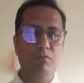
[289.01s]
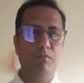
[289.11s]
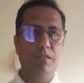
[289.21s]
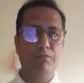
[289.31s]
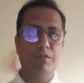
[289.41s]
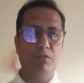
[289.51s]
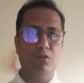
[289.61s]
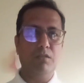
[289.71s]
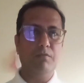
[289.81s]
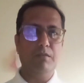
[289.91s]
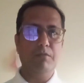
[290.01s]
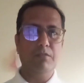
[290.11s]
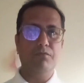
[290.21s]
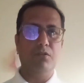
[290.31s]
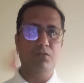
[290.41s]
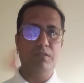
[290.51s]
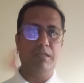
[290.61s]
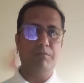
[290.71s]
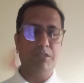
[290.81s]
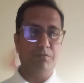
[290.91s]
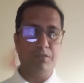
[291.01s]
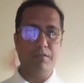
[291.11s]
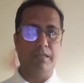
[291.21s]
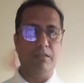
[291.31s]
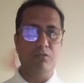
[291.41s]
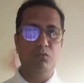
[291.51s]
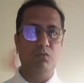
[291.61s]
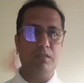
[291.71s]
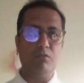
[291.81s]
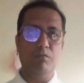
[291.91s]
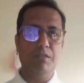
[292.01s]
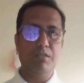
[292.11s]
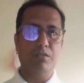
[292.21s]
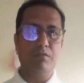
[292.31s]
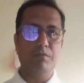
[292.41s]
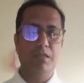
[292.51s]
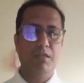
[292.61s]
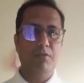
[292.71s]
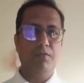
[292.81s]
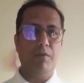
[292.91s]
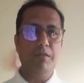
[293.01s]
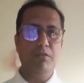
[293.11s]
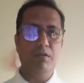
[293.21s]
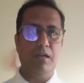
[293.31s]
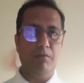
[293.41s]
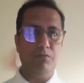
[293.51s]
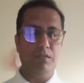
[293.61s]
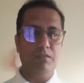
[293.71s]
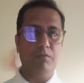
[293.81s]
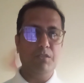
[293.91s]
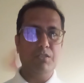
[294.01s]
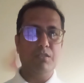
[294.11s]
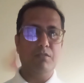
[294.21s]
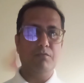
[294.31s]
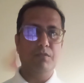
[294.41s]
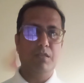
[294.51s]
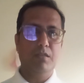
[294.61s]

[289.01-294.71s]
But if you're not even able to follow that much, because I don't know what combination of family you have, what combination of